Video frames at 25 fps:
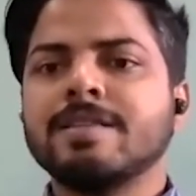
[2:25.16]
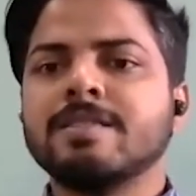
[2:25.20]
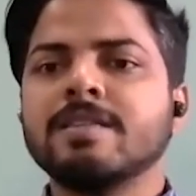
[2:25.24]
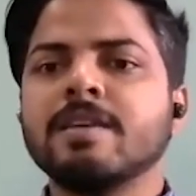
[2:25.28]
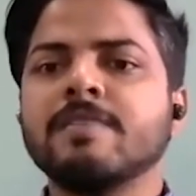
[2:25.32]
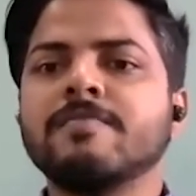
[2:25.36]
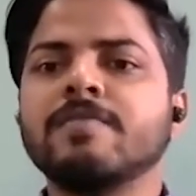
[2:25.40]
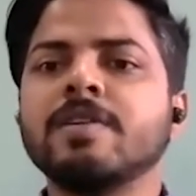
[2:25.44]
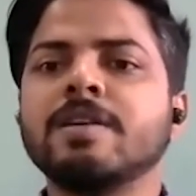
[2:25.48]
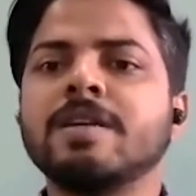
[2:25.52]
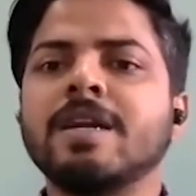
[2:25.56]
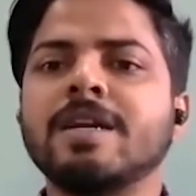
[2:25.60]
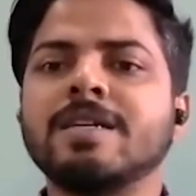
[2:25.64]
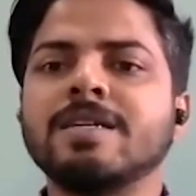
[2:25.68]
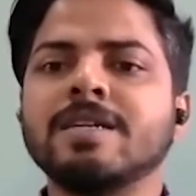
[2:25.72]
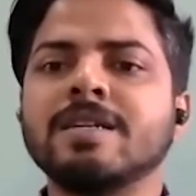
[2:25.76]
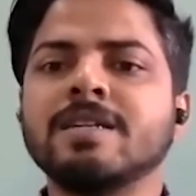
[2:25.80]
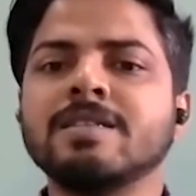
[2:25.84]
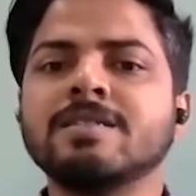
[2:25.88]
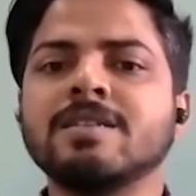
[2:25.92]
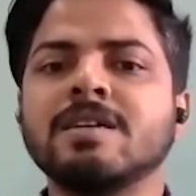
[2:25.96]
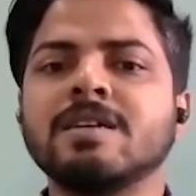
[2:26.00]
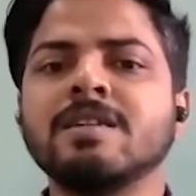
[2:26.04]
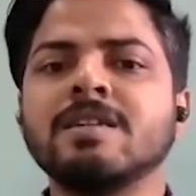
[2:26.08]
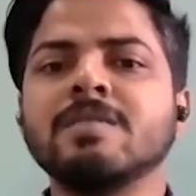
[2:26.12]
Let's say if the debtor
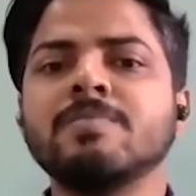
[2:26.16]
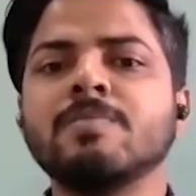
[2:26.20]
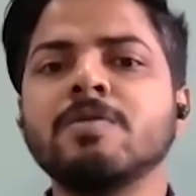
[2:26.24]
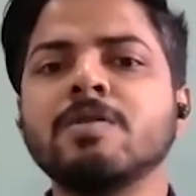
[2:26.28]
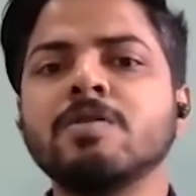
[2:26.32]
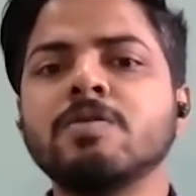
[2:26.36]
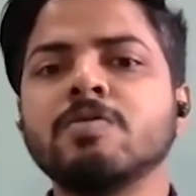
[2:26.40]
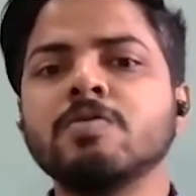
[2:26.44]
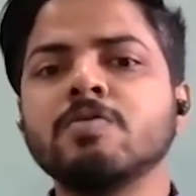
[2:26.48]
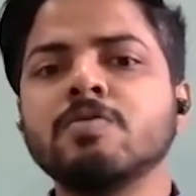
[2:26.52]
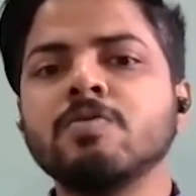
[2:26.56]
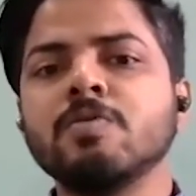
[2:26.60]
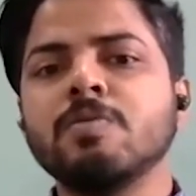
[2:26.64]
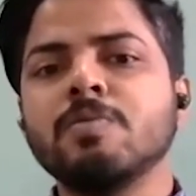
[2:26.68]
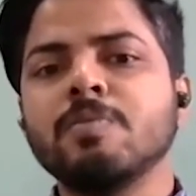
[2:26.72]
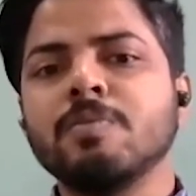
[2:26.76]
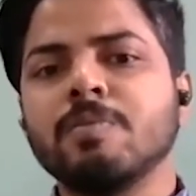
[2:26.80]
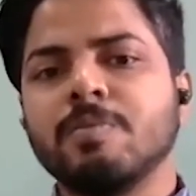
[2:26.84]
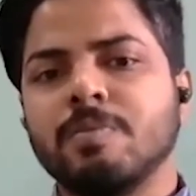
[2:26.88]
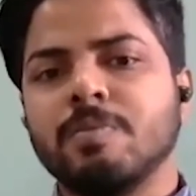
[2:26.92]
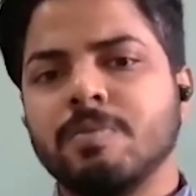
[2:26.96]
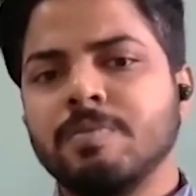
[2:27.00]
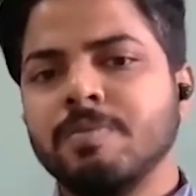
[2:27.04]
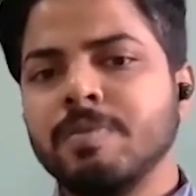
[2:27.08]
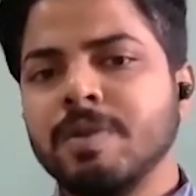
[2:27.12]
is unable
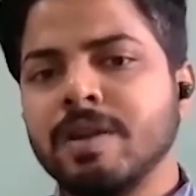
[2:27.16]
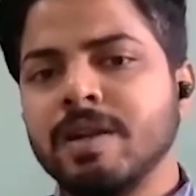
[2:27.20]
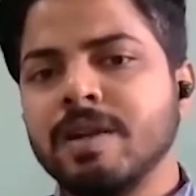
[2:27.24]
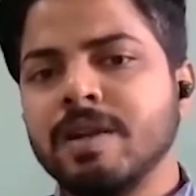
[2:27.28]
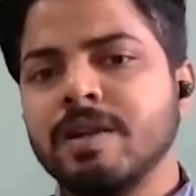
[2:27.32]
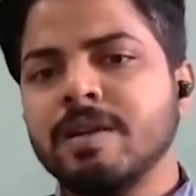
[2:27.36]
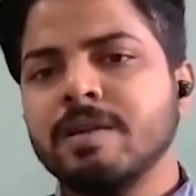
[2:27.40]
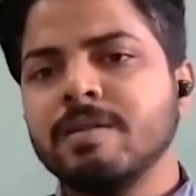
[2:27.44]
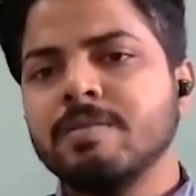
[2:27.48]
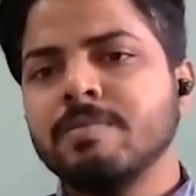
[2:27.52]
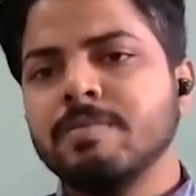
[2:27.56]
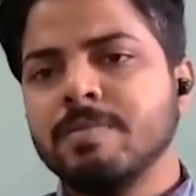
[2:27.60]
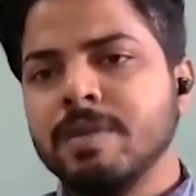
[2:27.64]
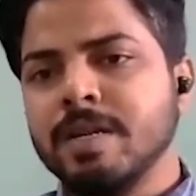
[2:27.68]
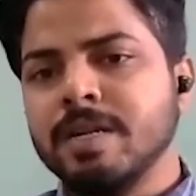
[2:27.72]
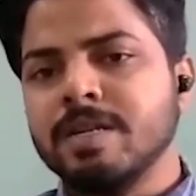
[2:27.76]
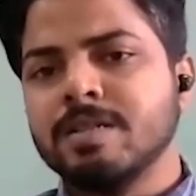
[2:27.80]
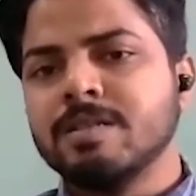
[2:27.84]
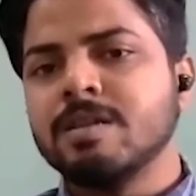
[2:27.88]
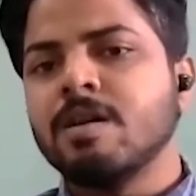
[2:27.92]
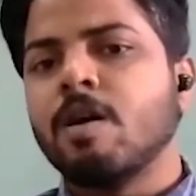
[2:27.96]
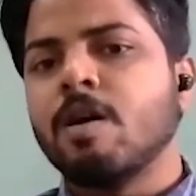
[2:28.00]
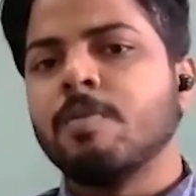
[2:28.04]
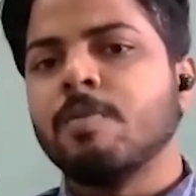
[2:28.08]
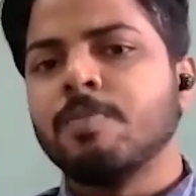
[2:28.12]
to
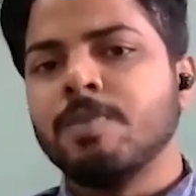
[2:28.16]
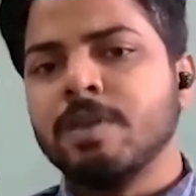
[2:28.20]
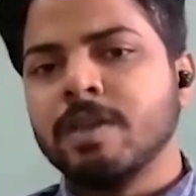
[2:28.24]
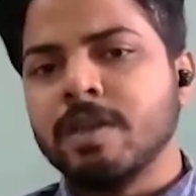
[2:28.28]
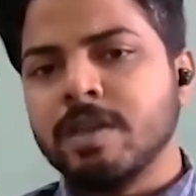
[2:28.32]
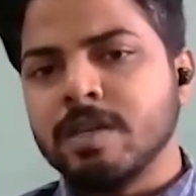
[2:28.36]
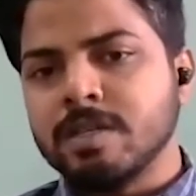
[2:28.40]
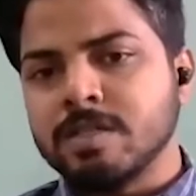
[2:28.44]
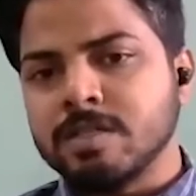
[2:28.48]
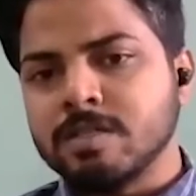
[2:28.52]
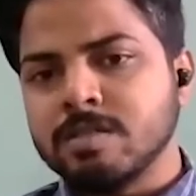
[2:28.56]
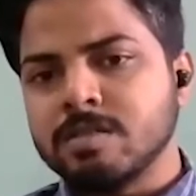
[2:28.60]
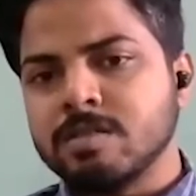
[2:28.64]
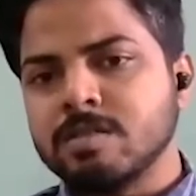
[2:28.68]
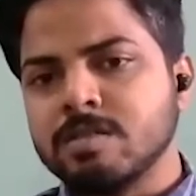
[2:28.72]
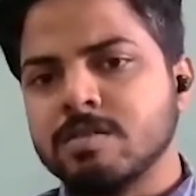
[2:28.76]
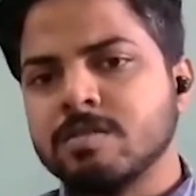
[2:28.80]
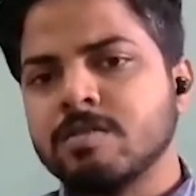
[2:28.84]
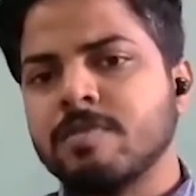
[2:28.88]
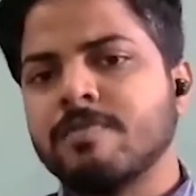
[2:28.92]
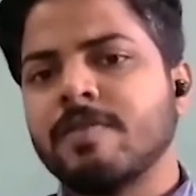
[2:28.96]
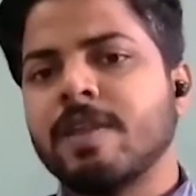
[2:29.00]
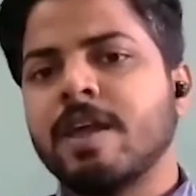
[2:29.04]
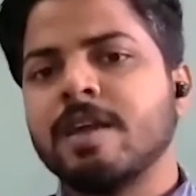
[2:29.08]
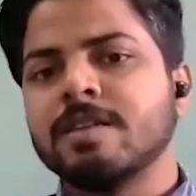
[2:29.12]
meet the obligations,
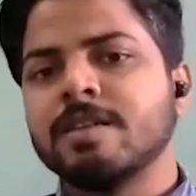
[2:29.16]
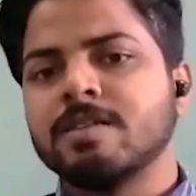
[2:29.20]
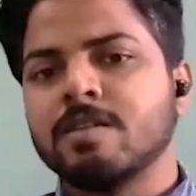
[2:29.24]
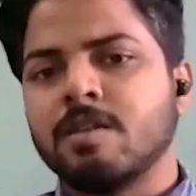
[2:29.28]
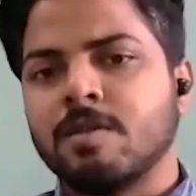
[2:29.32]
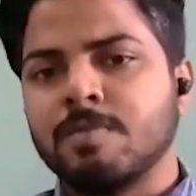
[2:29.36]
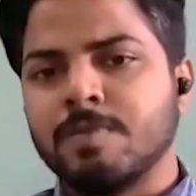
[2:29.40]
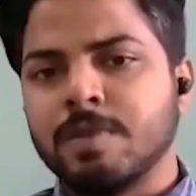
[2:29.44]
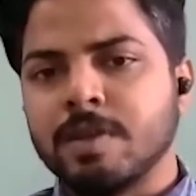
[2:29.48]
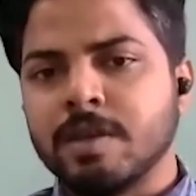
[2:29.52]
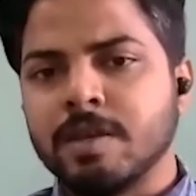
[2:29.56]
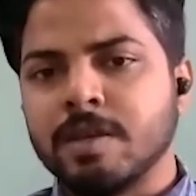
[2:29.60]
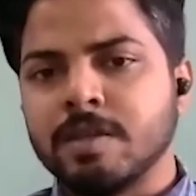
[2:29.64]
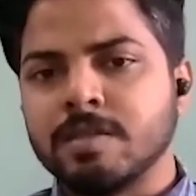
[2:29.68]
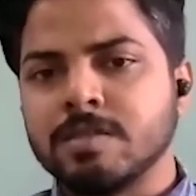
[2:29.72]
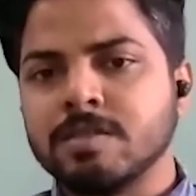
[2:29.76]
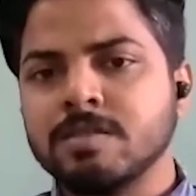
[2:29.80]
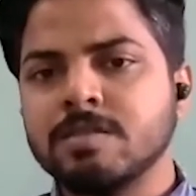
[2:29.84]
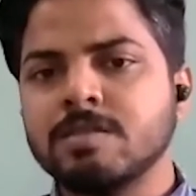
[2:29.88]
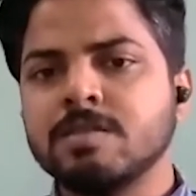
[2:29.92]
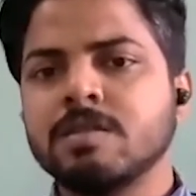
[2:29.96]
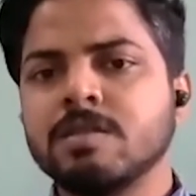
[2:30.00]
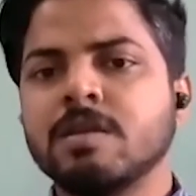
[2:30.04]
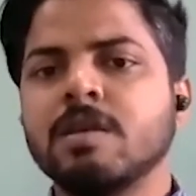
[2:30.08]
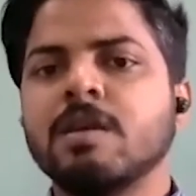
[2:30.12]
the financial
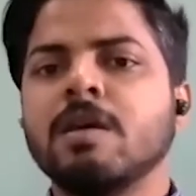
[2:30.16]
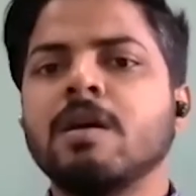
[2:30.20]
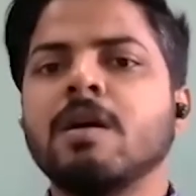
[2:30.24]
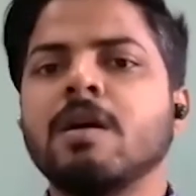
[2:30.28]
obligations,